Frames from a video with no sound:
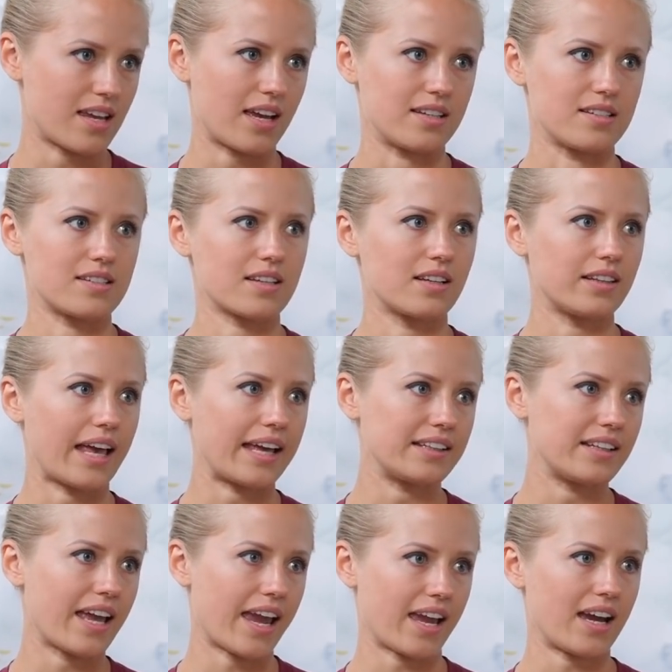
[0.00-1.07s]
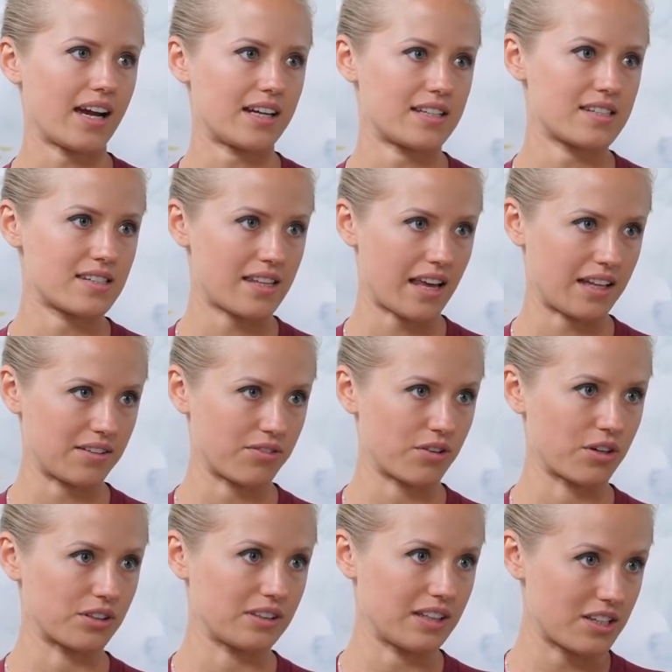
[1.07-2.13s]
and gladly I had
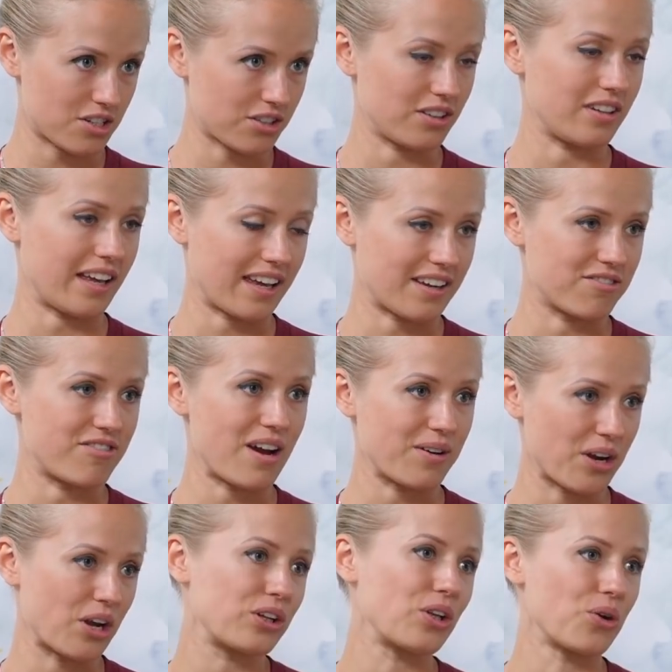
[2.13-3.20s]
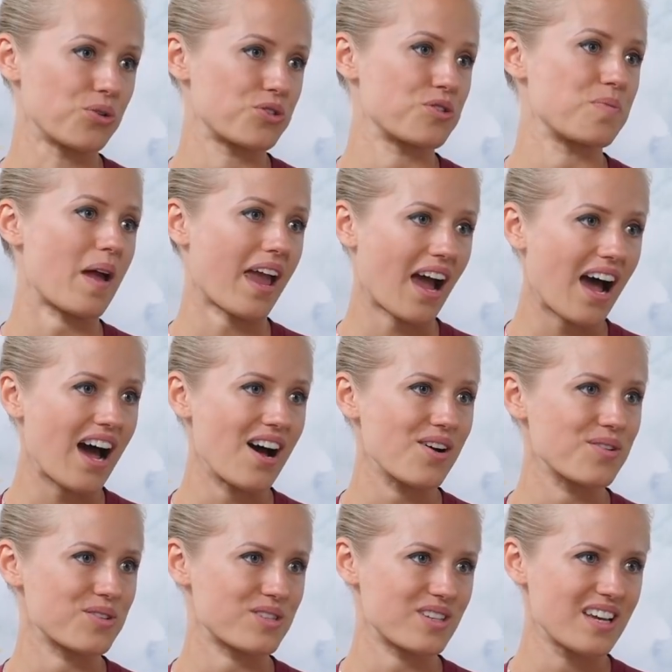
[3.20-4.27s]
Stanford literally like very close to my
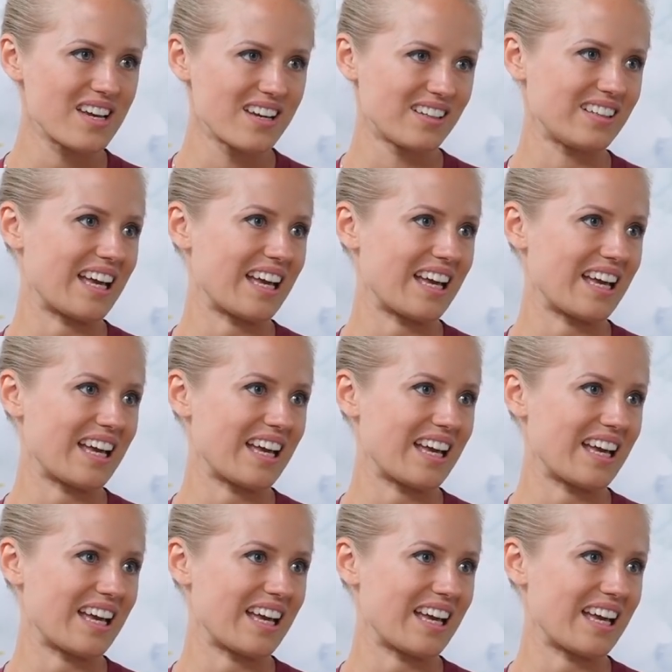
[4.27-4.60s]
house, mm-hmm.